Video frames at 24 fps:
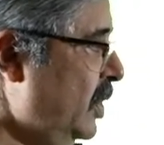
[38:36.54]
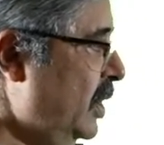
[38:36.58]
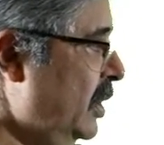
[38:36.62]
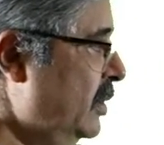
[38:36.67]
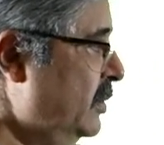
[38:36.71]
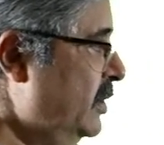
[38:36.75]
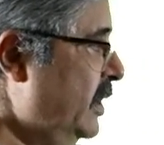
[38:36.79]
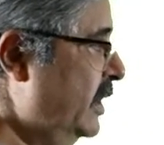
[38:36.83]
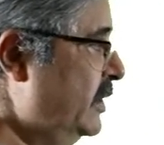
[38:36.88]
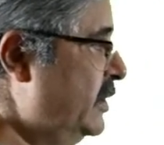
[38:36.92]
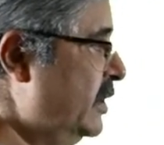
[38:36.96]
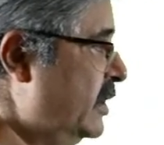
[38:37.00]

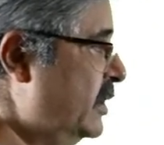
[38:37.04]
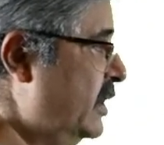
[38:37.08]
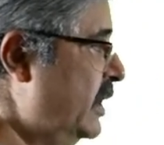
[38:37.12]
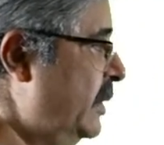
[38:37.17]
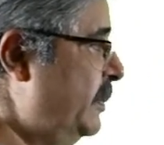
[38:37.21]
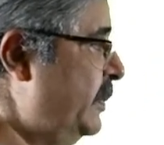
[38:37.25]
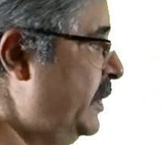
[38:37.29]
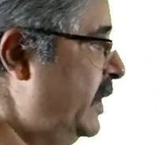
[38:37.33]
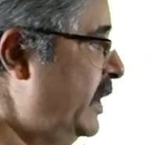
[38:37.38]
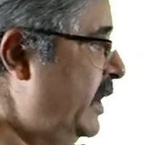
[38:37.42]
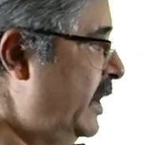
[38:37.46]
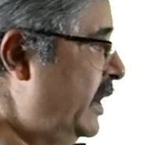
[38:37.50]
that the
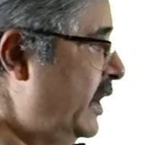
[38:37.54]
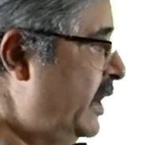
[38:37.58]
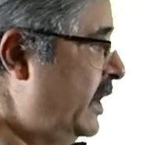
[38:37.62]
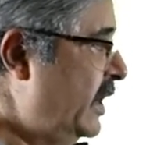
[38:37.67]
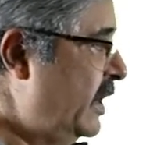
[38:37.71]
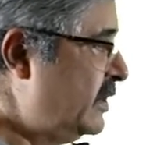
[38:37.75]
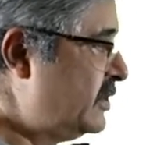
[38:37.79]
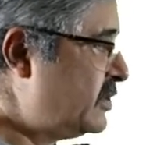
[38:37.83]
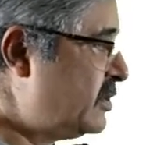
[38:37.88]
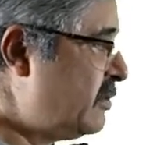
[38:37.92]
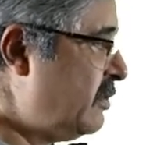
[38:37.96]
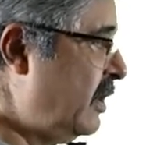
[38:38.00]
clip
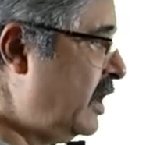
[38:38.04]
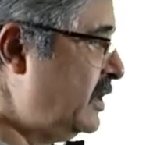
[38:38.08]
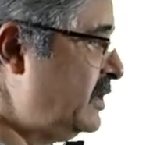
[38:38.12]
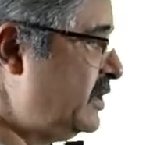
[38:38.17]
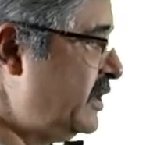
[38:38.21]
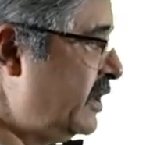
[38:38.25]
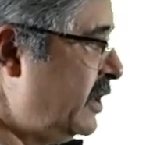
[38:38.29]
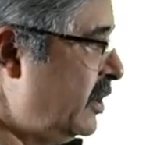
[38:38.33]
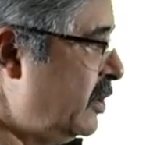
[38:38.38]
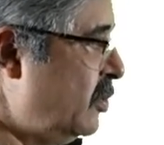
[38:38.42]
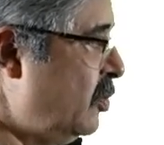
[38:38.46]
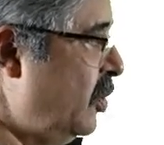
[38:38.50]
is
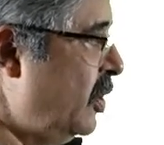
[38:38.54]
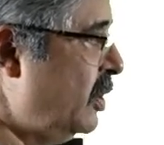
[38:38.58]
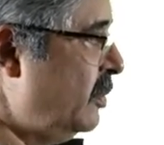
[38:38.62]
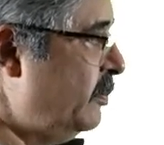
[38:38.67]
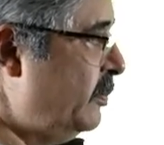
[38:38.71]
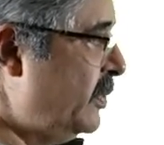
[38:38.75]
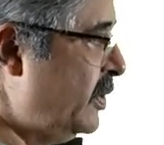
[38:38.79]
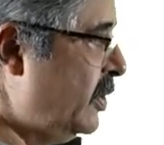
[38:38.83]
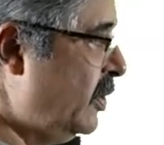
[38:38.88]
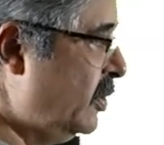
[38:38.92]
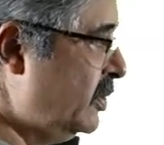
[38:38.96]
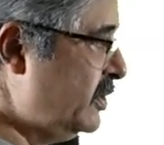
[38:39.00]
crossing and going
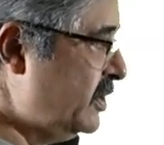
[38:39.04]
below.